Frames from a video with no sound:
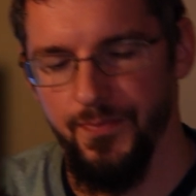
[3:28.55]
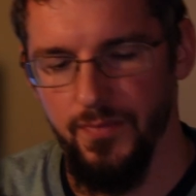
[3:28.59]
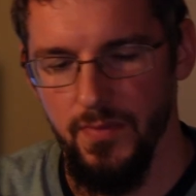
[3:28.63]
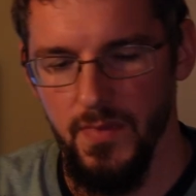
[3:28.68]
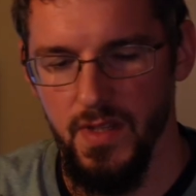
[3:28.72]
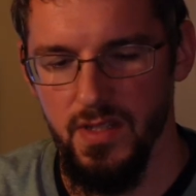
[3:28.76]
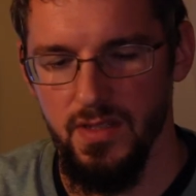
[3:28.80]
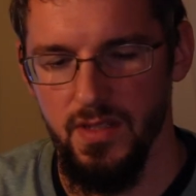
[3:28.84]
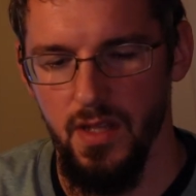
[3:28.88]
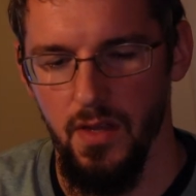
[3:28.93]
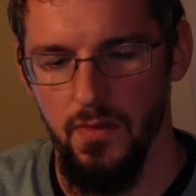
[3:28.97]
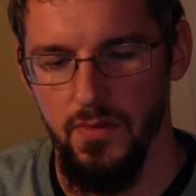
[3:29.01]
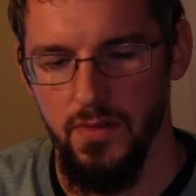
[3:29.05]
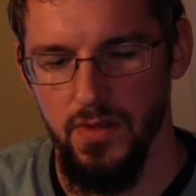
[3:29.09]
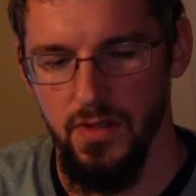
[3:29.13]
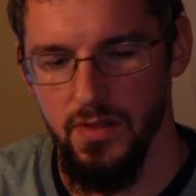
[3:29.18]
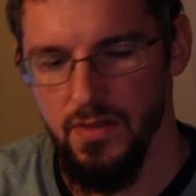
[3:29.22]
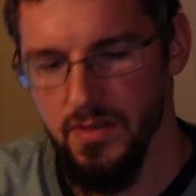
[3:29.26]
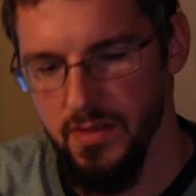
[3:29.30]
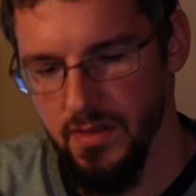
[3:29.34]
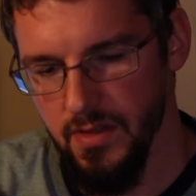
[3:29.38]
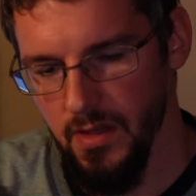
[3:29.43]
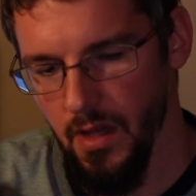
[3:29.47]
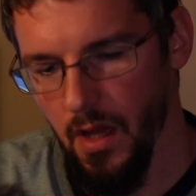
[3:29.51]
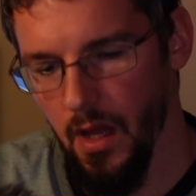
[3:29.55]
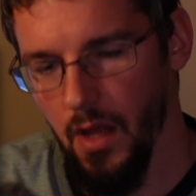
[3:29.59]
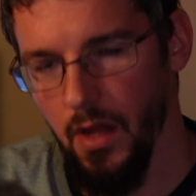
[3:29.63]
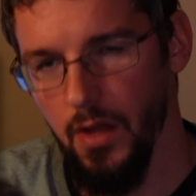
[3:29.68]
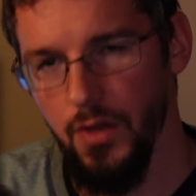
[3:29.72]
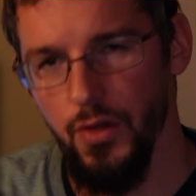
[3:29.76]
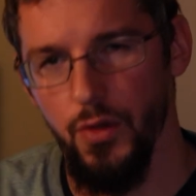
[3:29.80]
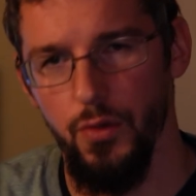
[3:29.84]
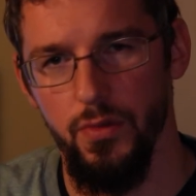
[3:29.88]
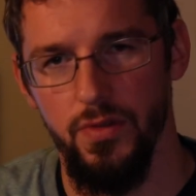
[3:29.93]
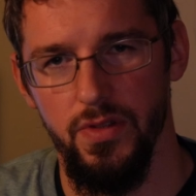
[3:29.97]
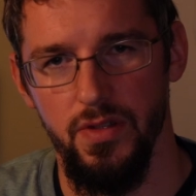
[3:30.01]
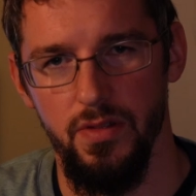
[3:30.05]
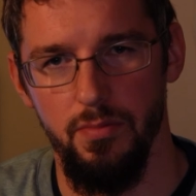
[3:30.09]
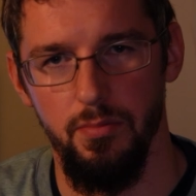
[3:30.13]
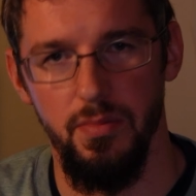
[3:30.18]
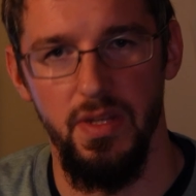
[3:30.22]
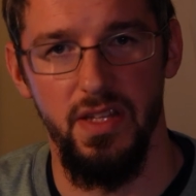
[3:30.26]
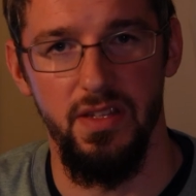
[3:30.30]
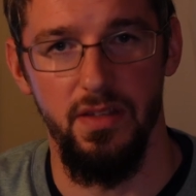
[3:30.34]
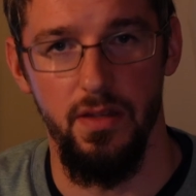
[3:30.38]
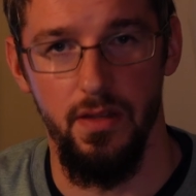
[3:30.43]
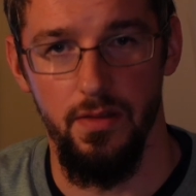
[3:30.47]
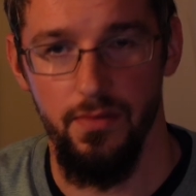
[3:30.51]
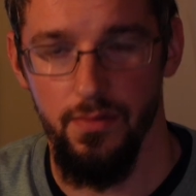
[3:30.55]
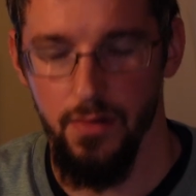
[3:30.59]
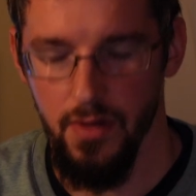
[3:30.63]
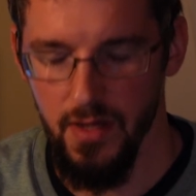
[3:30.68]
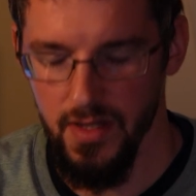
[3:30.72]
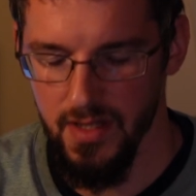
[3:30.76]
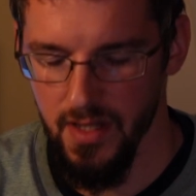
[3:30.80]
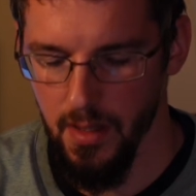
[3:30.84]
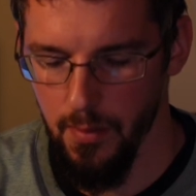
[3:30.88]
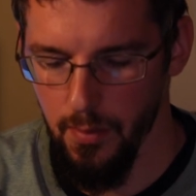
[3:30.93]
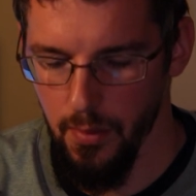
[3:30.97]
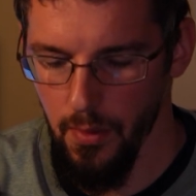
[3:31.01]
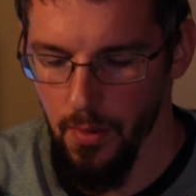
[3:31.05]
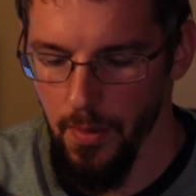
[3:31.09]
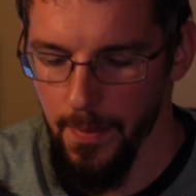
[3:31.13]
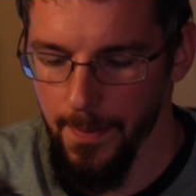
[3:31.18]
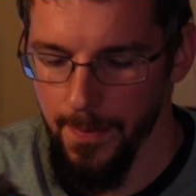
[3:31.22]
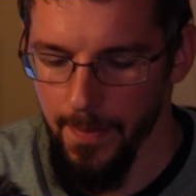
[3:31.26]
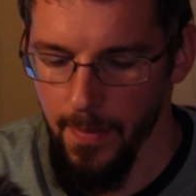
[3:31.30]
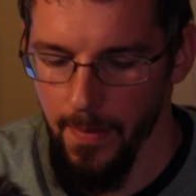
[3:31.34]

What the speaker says: This gives us a Newton meter, for example.